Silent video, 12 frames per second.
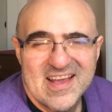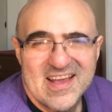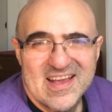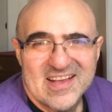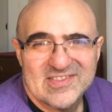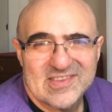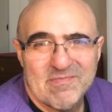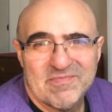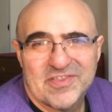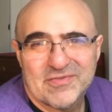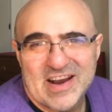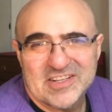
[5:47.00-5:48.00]
some
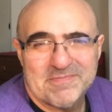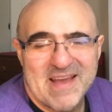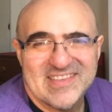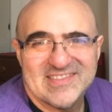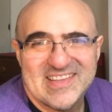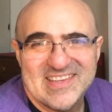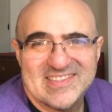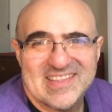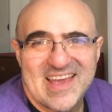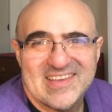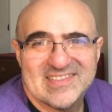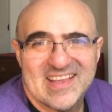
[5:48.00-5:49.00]
thrash bands these
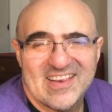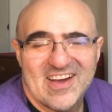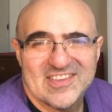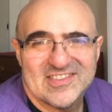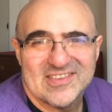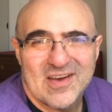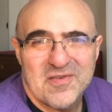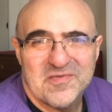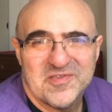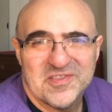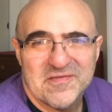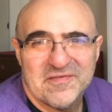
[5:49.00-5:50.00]
days. They like to go
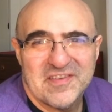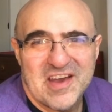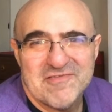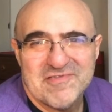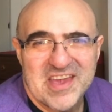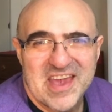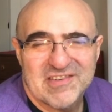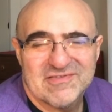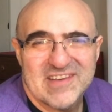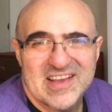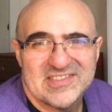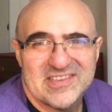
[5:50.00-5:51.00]
for the very
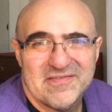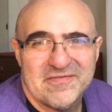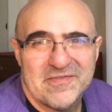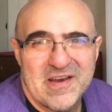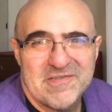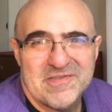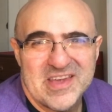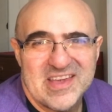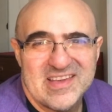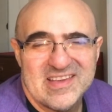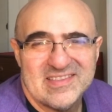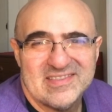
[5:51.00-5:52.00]
aggressive,
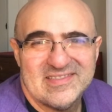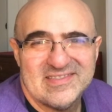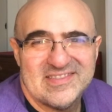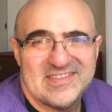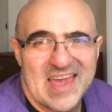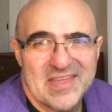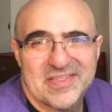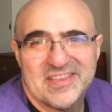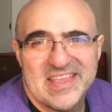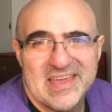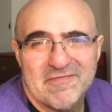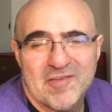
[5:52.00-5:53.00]
very
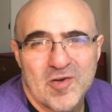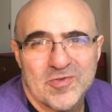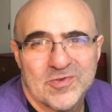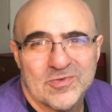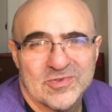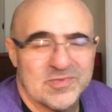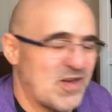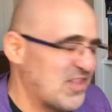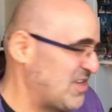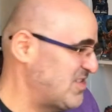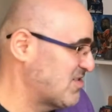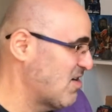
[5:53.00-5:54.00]
deathly vocals, but
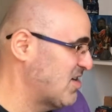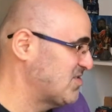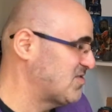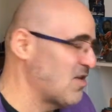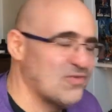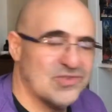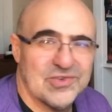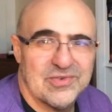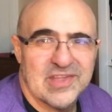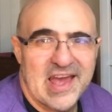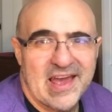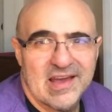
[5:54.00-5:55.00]
these guys don't do
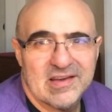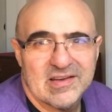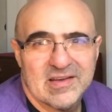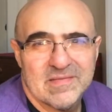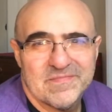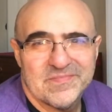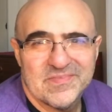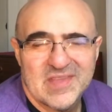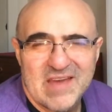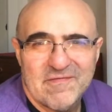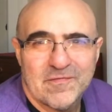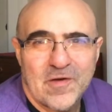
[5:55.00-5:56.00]
that.
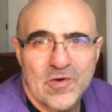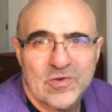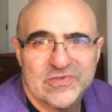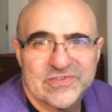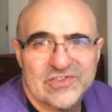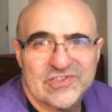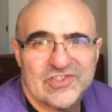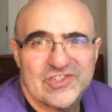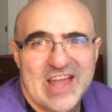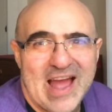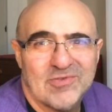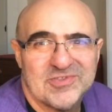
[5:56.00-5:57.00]
Vocals just
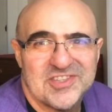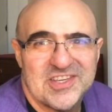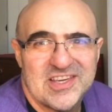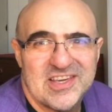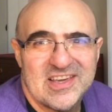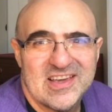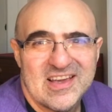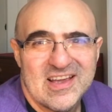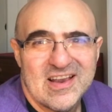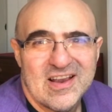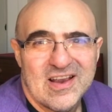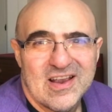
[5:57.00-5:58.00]
shouty,
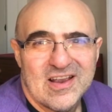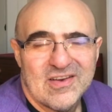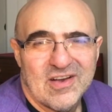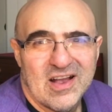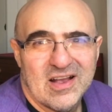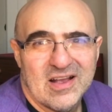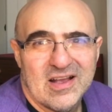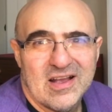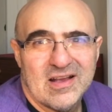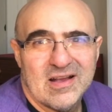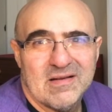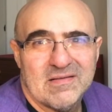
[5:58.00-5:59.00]

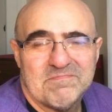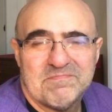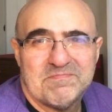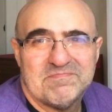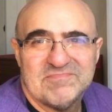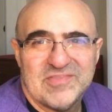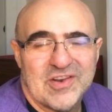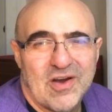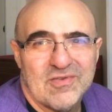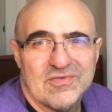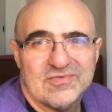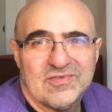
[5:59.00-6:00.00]
you
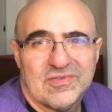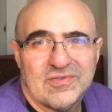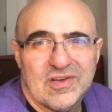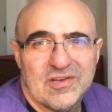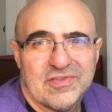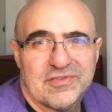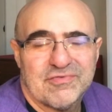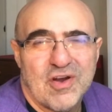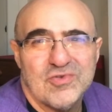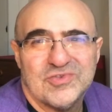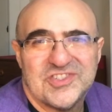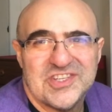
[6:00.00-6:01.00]
know,
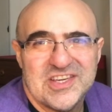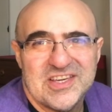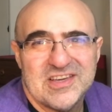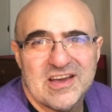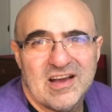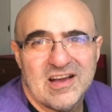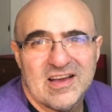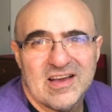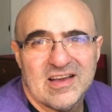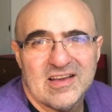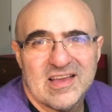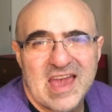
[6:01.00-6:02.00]
throaty,
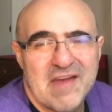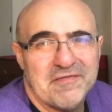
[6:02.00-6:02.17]
heavy